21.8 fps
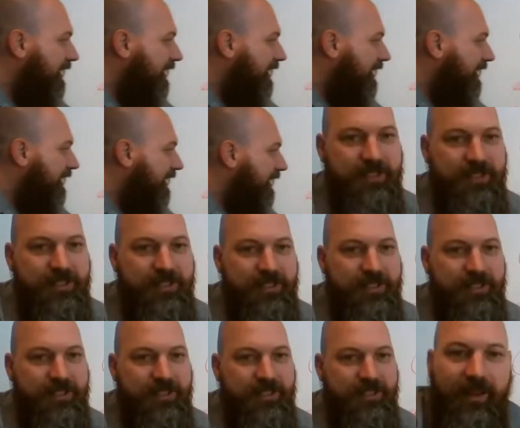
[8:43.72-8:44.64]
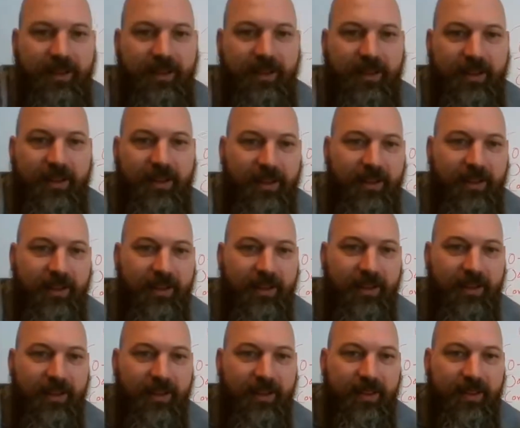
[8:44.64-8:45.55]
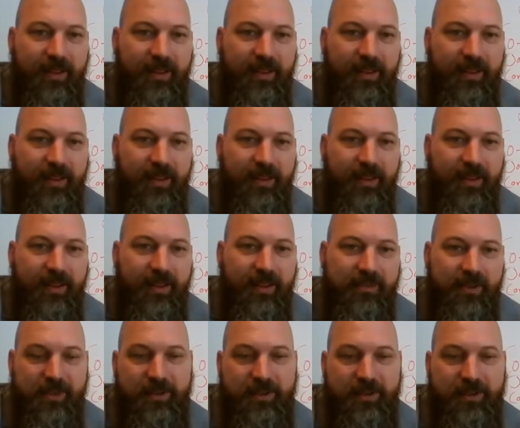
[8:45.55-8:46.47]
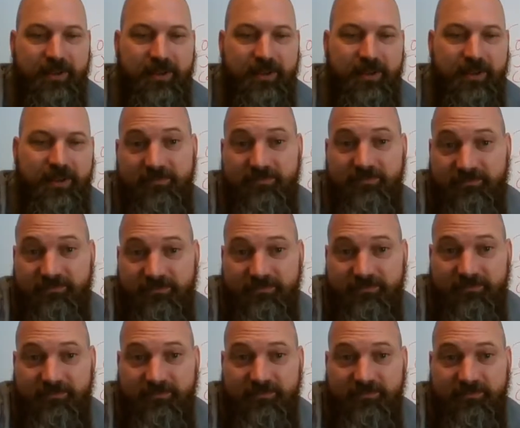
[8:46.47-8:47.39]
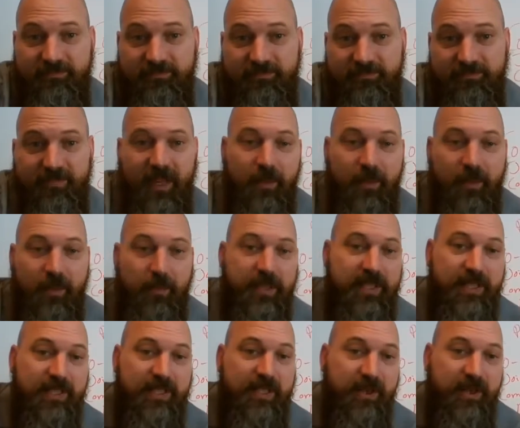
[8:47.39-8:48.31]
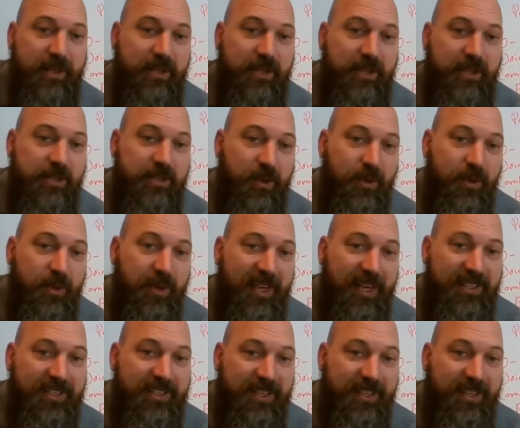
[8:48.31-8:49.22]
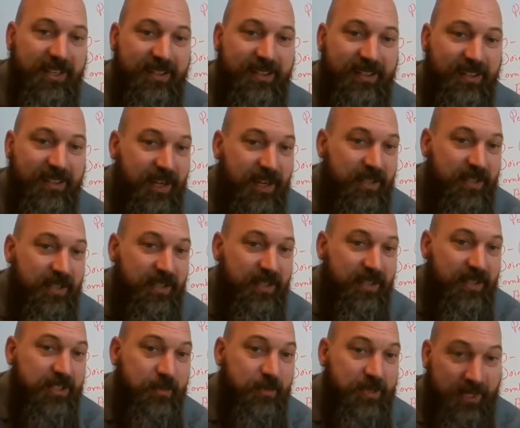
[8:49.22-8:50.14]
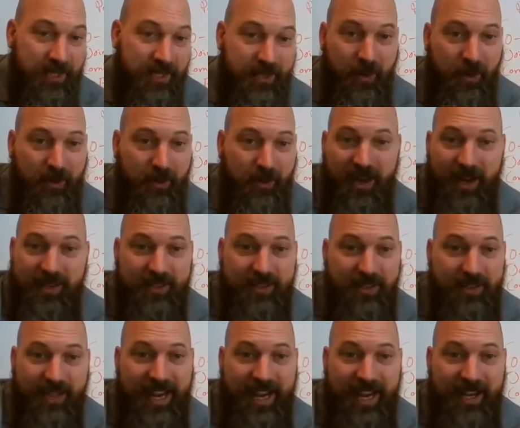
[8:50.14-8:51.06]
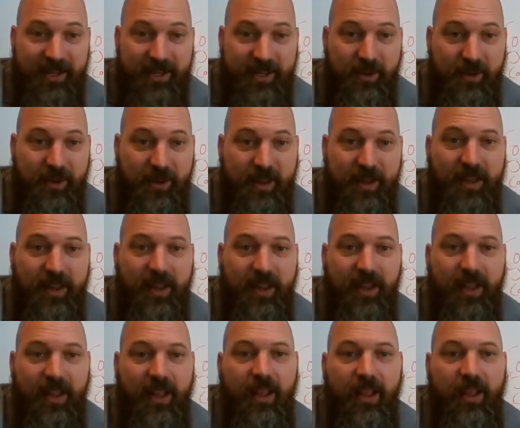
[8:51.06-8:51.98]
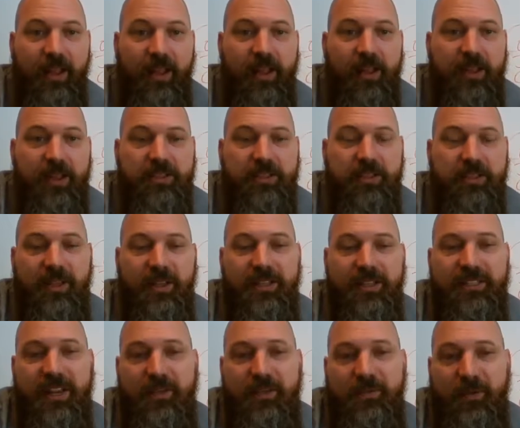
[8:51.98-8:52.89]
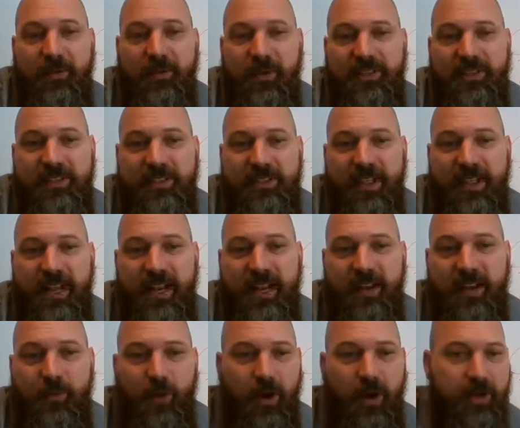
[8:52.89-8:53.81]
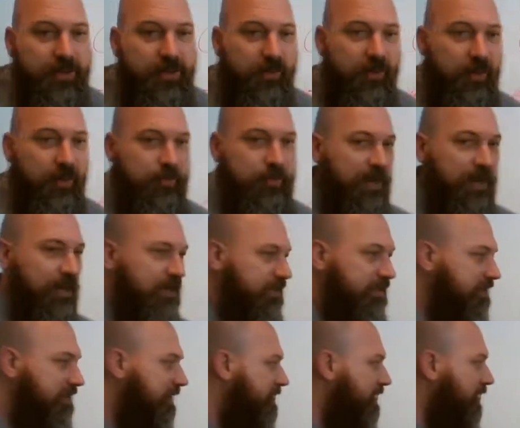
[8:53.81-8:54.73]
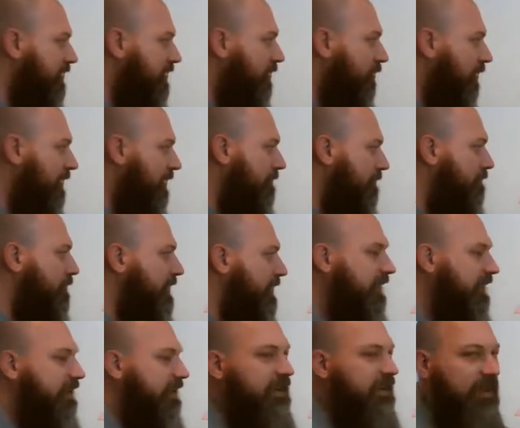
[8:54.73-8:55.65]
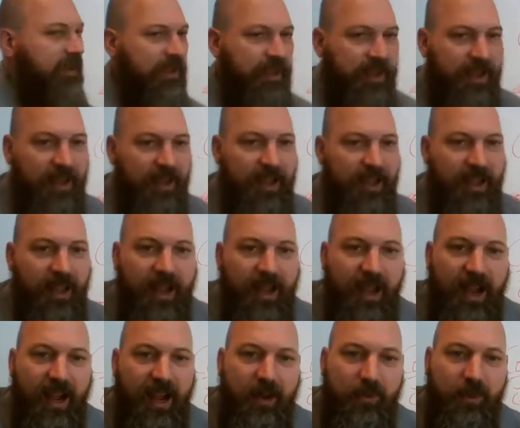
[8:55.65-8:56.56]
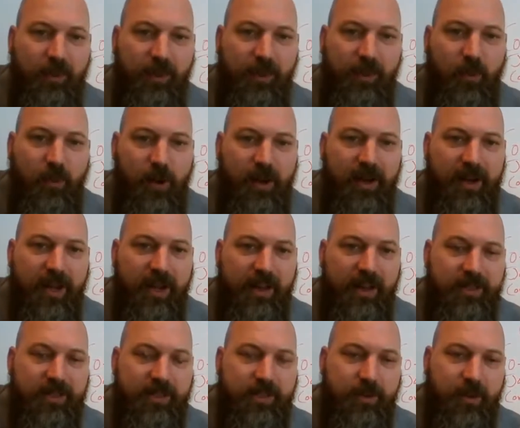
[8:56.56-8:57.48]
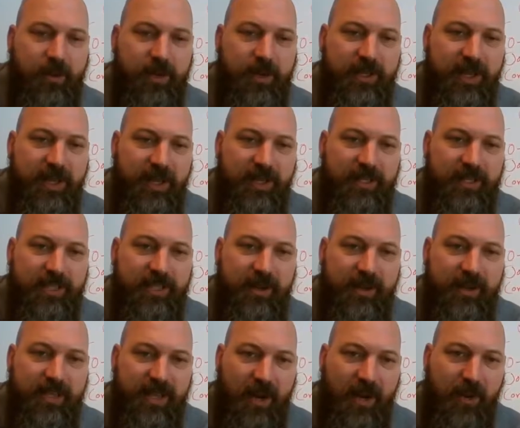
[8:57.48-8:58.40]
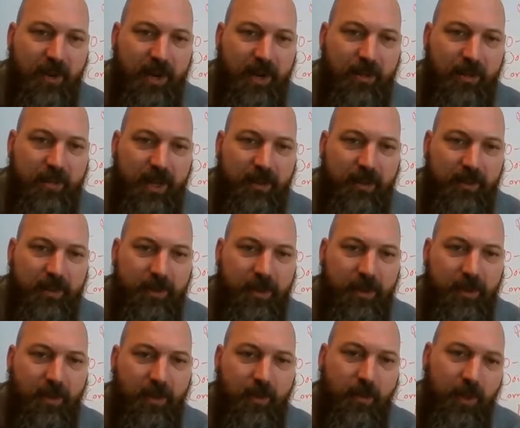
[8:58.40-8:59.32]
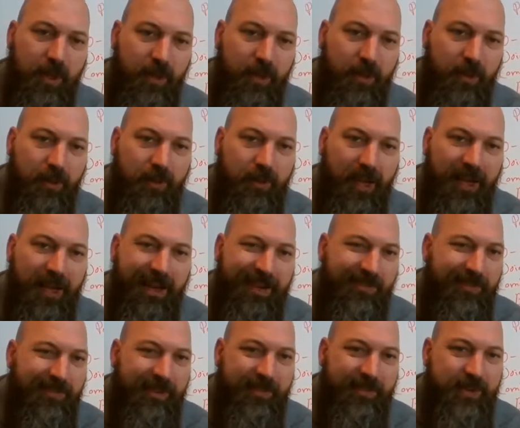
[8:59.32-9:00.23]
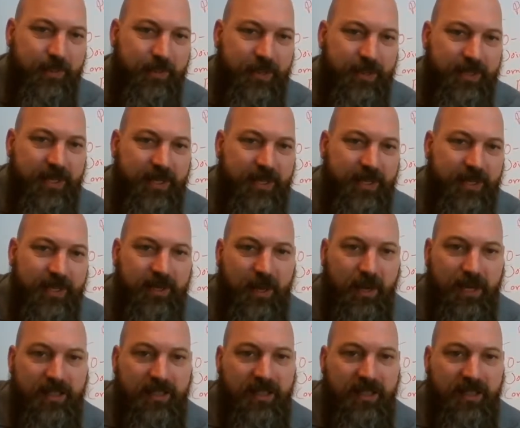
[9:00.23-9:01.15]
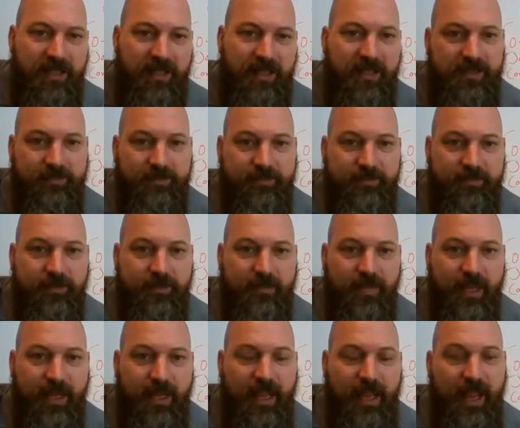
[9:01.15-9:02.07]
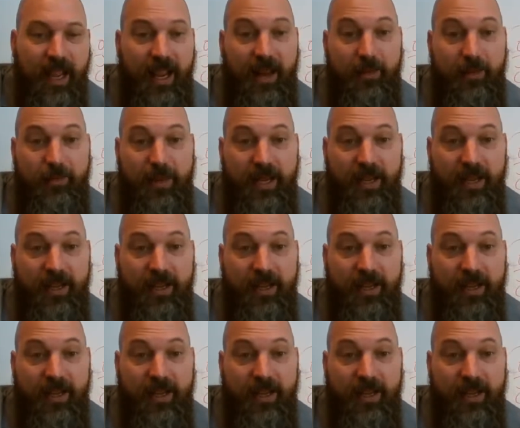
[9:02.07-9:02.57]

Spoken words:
A wants to will their half to their son, but since they're in a joint tenancy, it supersedes a will, right? So they can't do it. So let's say, for instance, A walks over to B and says, you know what, B, I really want out of this joint tenancy because I want to be able to will my 50% to my son. And